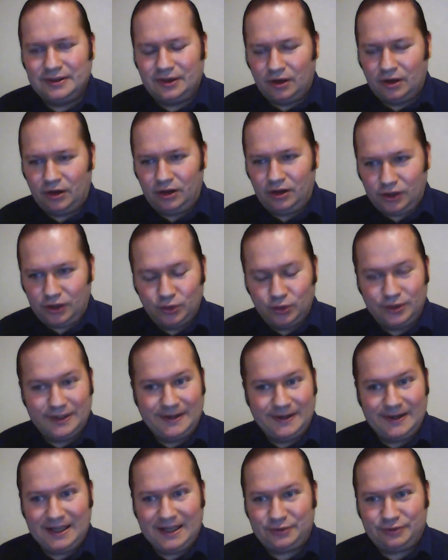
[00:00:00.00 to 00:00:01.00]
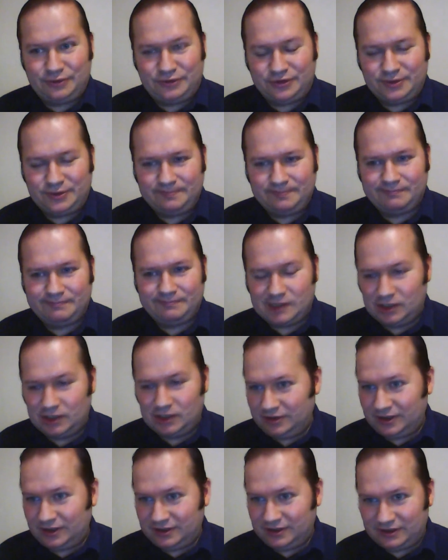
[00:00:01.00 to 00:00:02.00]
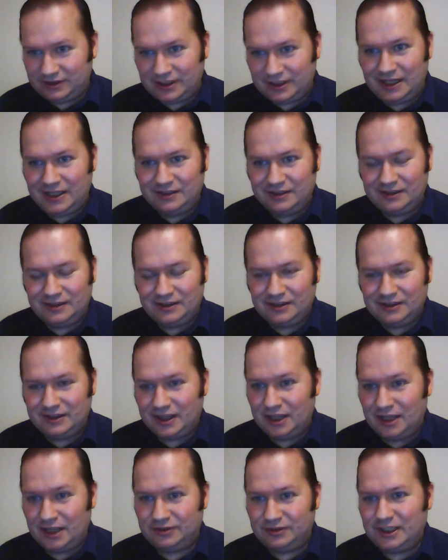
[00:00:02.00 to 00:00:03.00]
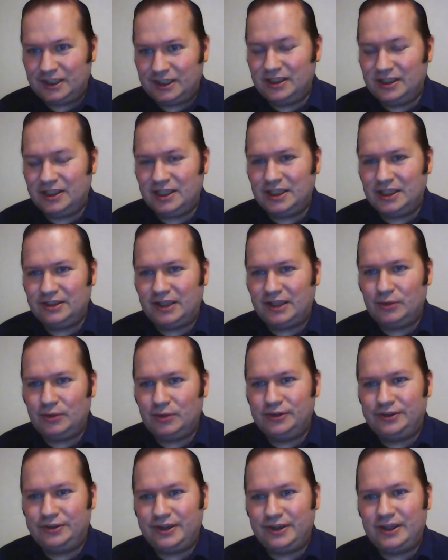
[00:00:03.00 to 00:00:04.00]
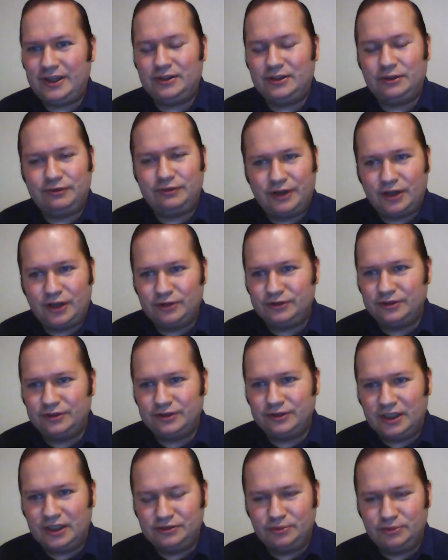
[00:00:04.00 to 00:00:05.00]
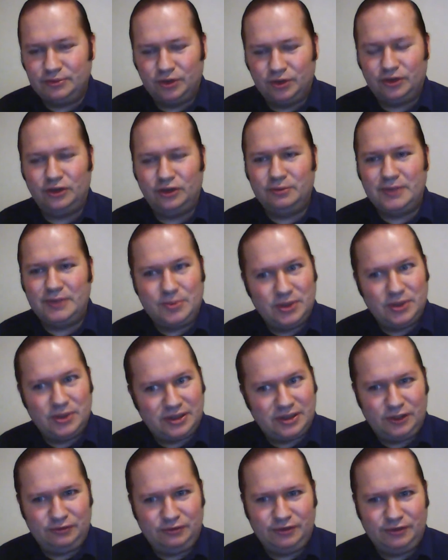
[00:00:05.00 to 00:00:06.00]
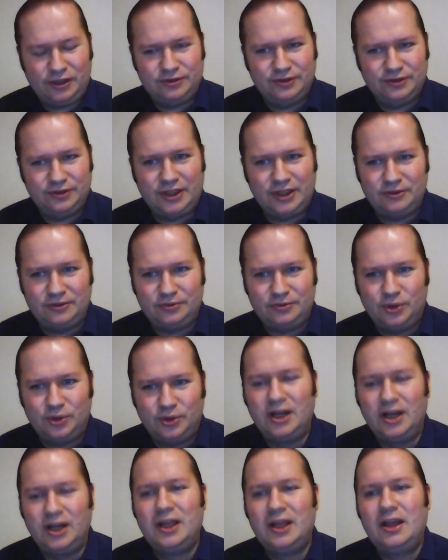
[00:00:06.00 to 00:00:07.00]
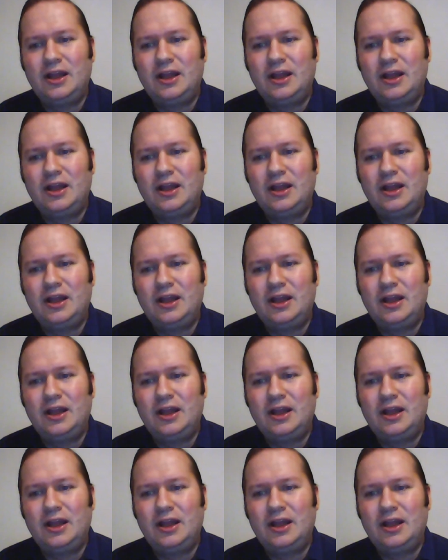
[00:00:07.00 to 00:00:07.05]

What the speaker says: Although the left, as I have said again, and I will say it 1,000 times more, or maybe 10,000 times more,